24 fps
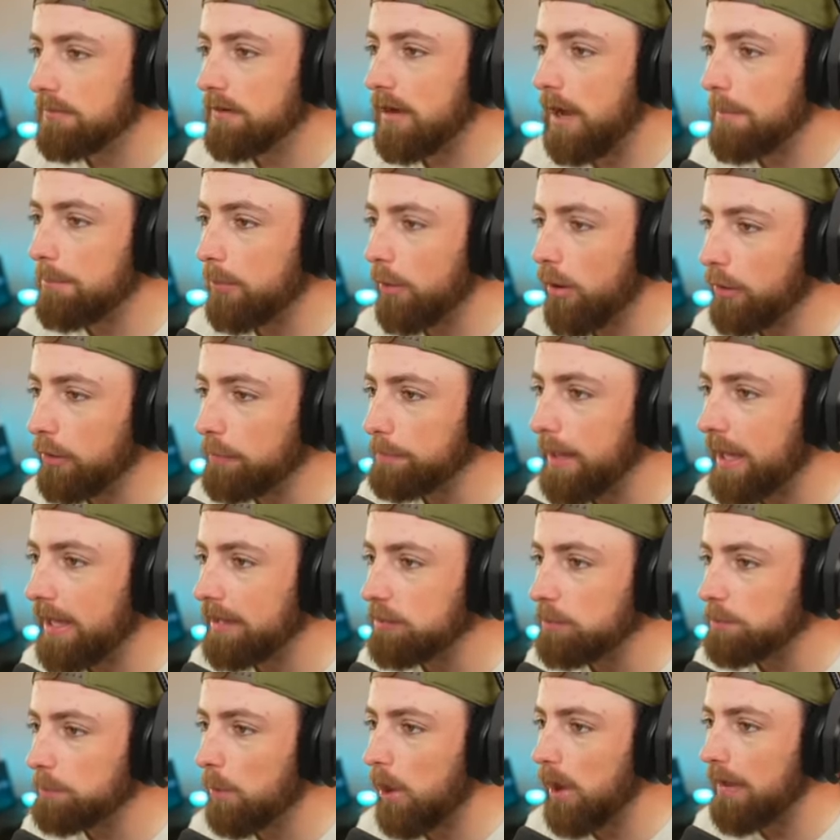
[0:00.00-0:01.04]
I broke
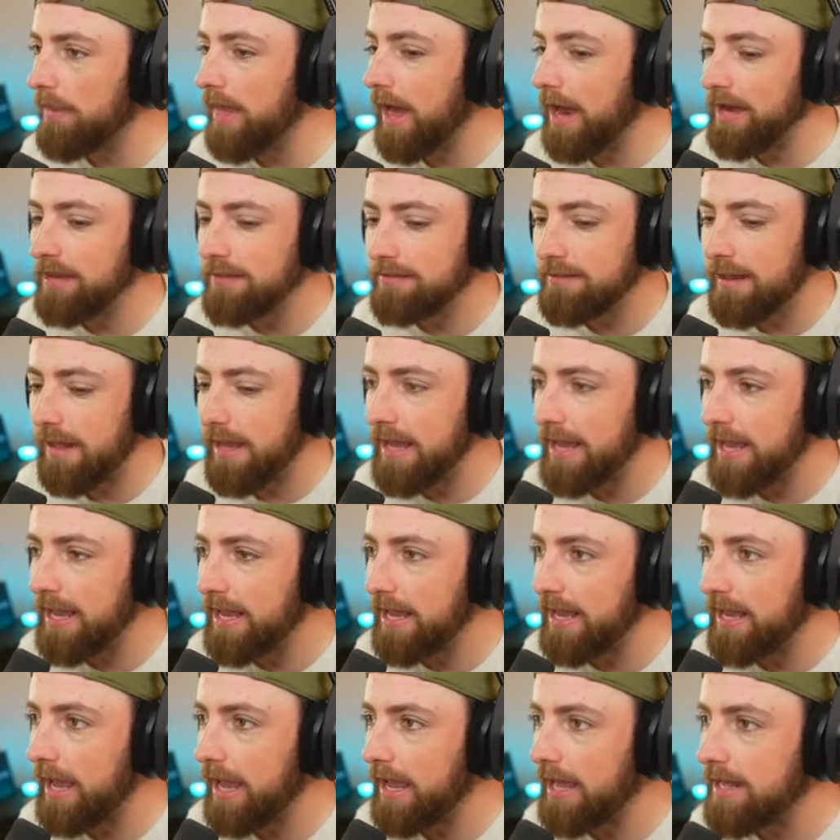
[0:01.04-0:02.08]
baseball, and that is
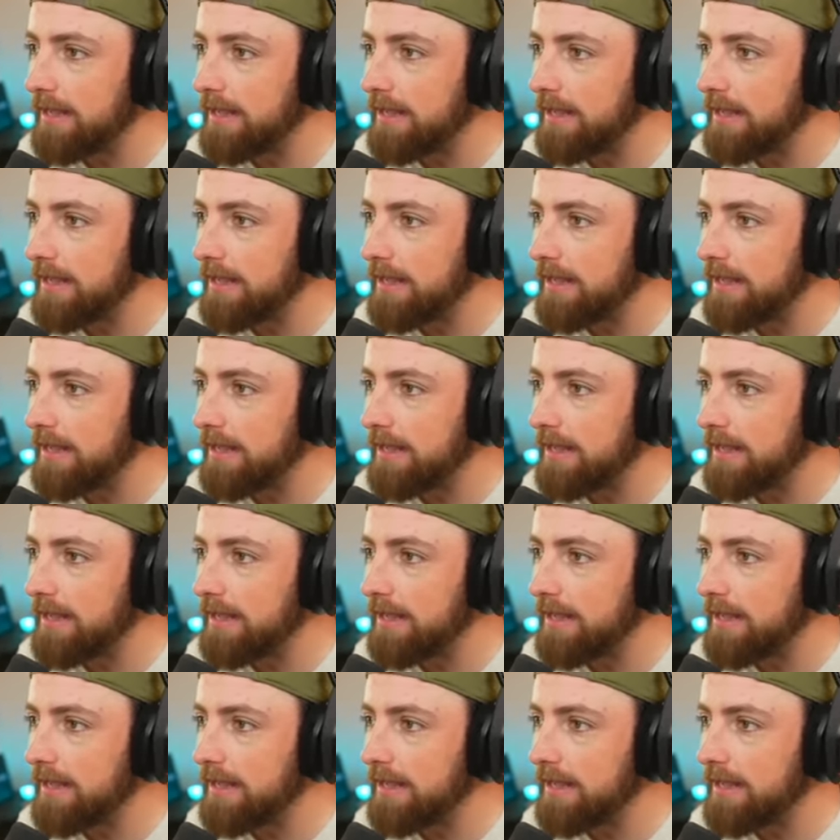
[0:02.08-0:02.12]
a